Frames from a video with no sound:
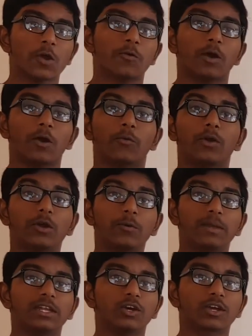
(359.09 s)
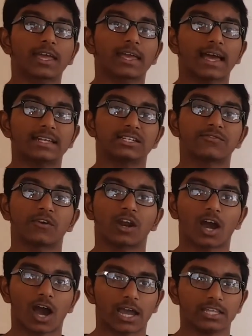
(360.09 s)
where we'll be looking at different
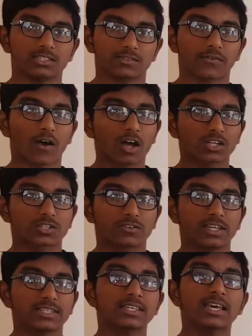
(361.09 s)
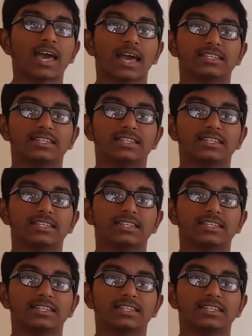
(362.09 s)
kinds of arteries and